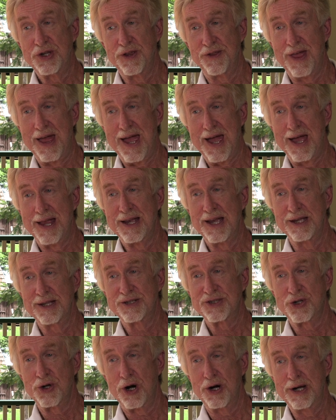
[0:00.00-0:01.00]
to that,
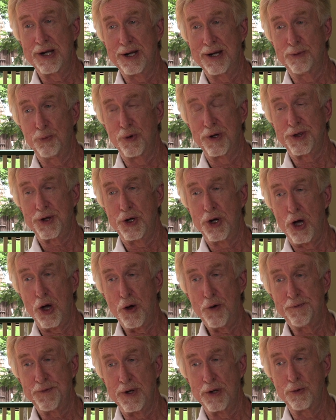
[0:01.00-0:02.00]
starting with
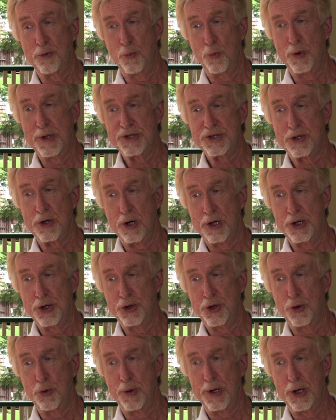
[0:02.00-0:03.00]
COVID, we
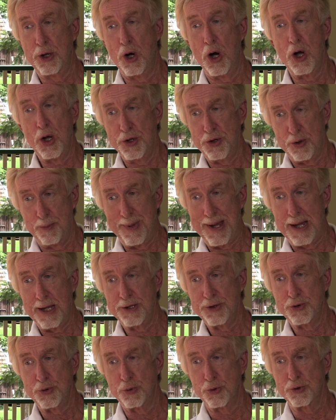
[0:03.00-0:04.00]
started doing
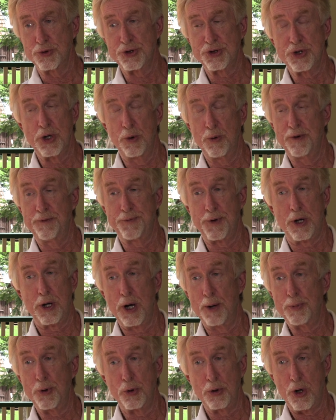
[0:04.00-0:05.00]
on-demand tours. So if a
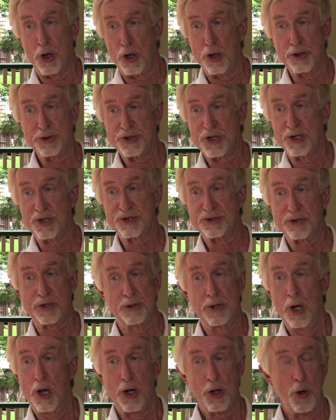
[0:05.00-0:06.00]
couple calls us
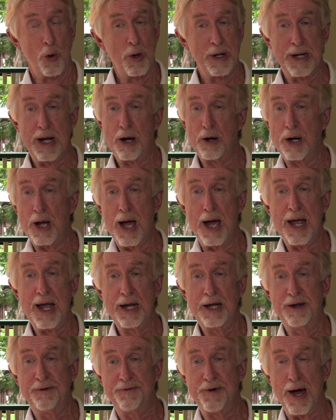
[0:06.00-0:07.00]
going down
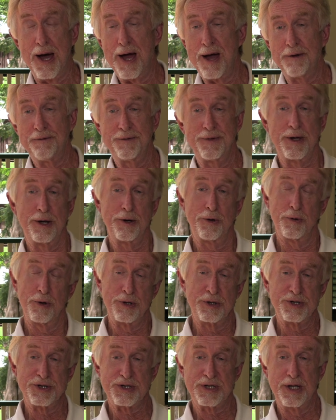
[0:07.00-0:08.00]
I-85 and they're
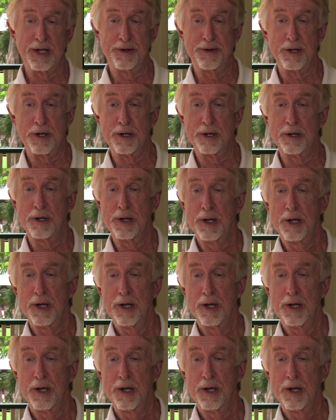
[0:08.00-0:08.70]
going to see their,